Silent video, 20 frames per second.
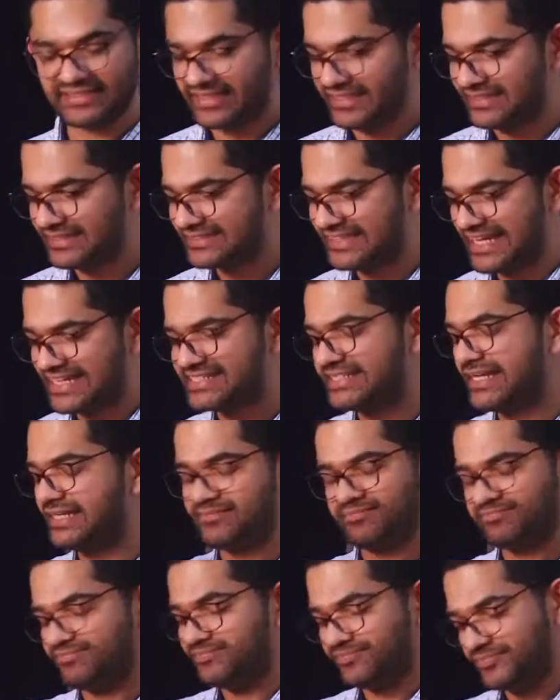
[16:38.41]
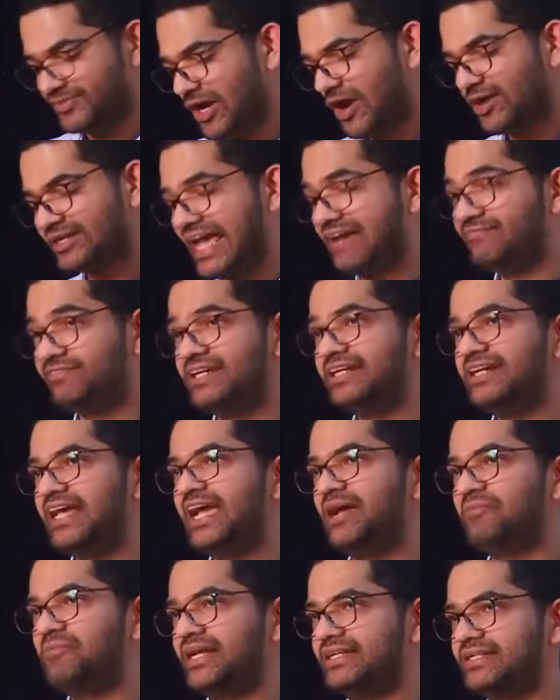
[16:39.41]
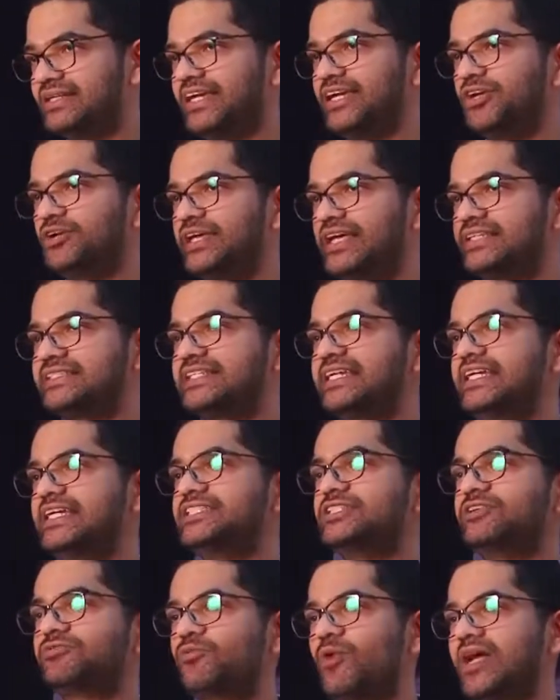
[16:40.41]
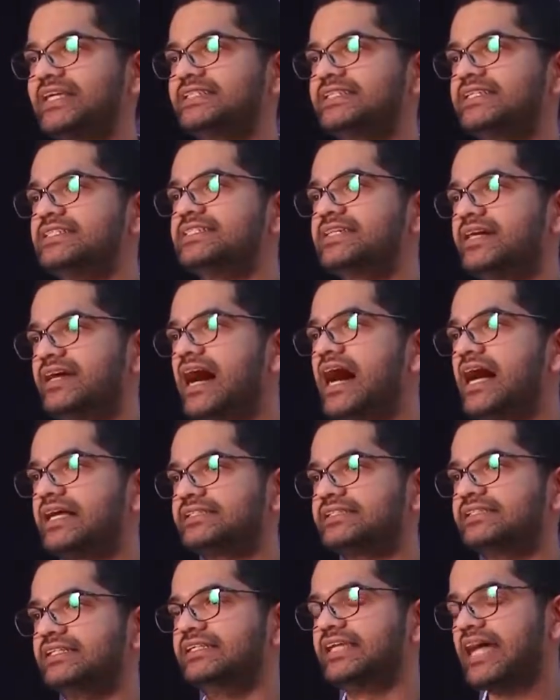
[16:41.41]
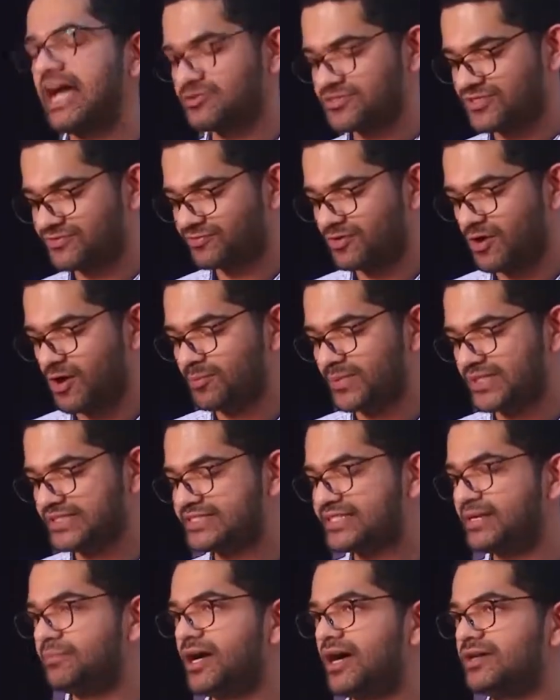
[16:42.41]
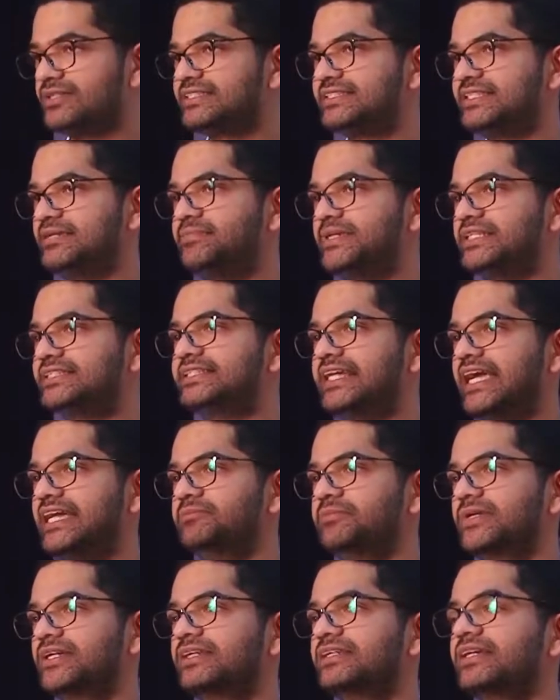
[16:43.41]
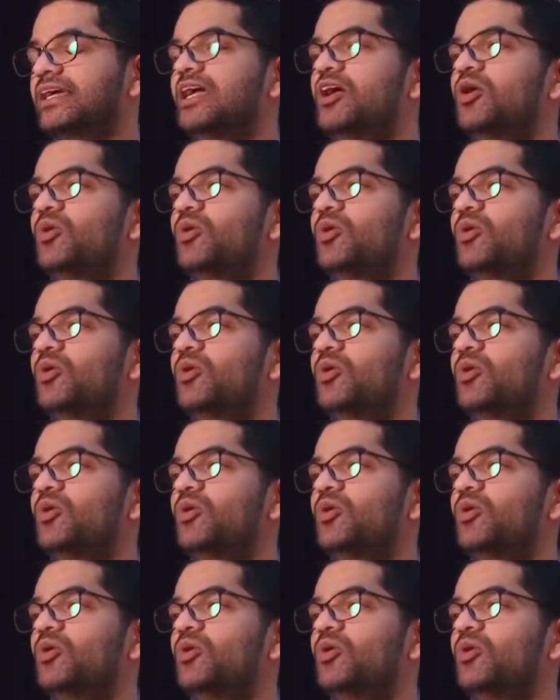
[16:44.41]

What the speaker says: in the sense that not every day, but a series of questions are asked in the House of Commons about CP's statement,